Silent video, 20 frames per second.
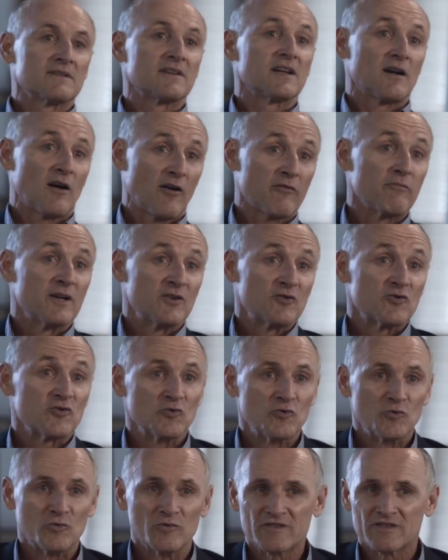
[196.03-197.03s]
take off my
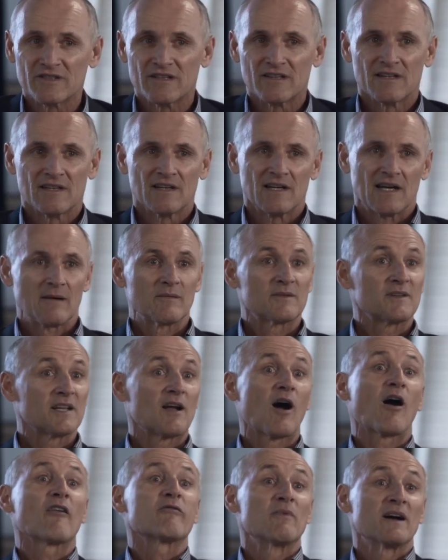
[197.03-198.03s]
shoes, and
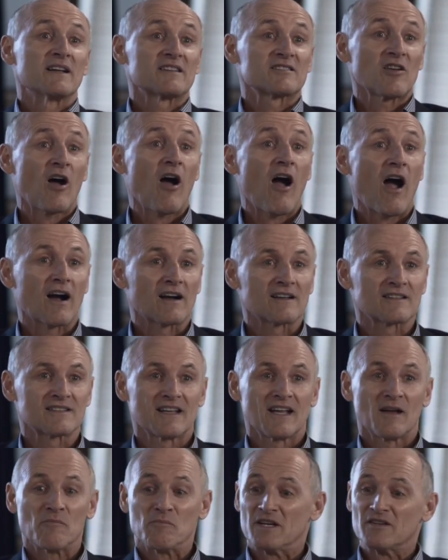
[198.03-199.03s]
take off my
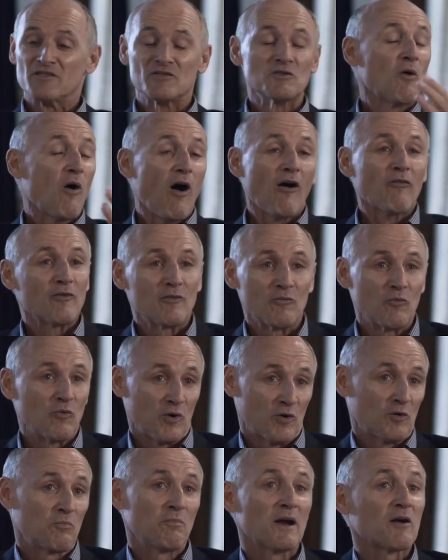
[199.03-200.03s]
socks, because you often
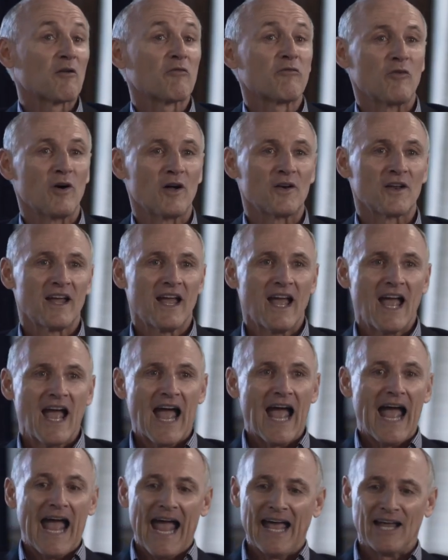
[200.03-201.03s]
worked barefoot
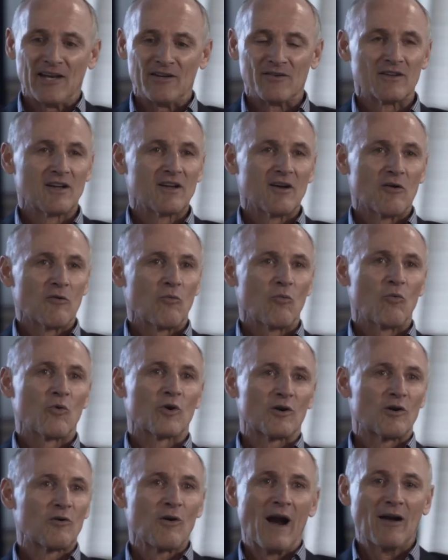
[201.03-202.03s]
and
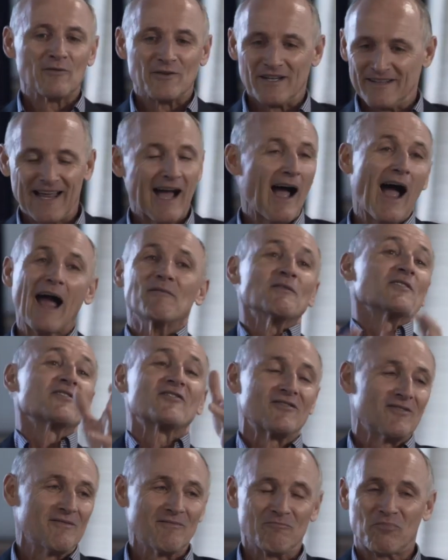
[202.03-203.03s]
were grounded. Now, I
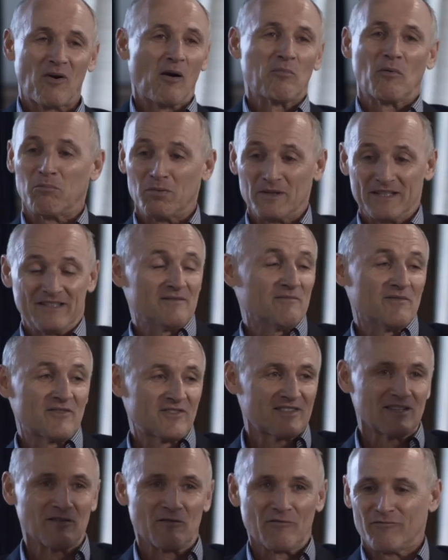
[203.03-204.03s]
was probably
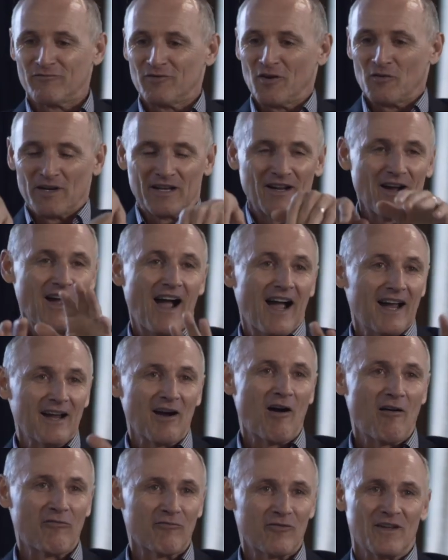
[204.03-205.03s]
still floating high
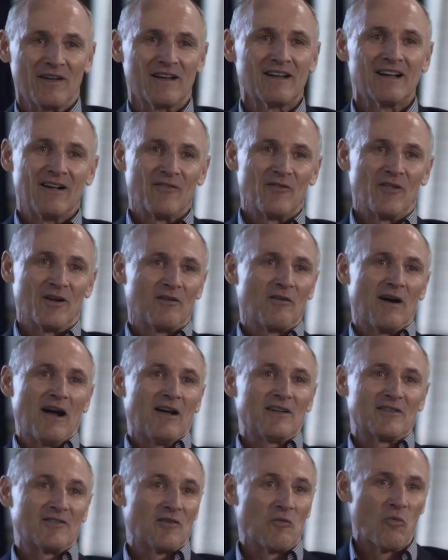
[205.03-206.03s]
off the, the
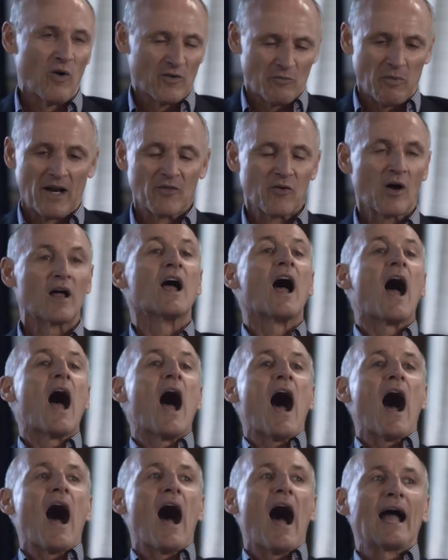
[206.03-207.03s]
ground as it was, but I thought,
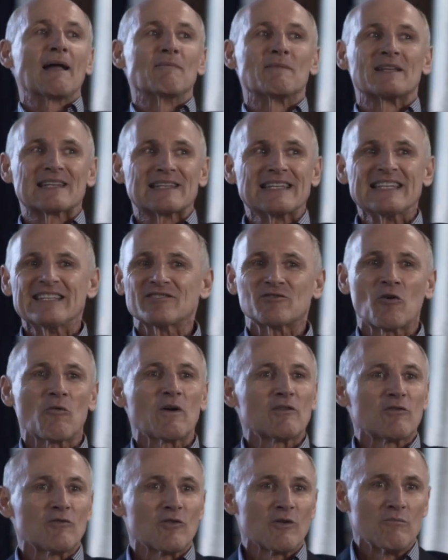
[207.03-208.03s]
I'm at least
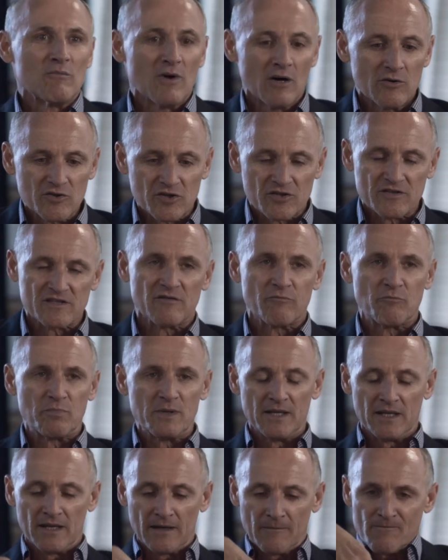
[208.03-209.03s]
going through the motions of
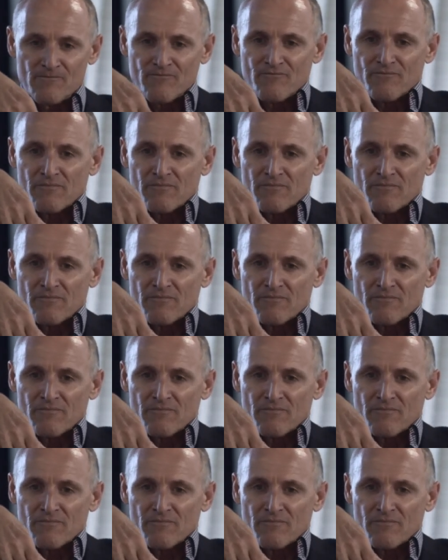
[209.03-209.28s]
being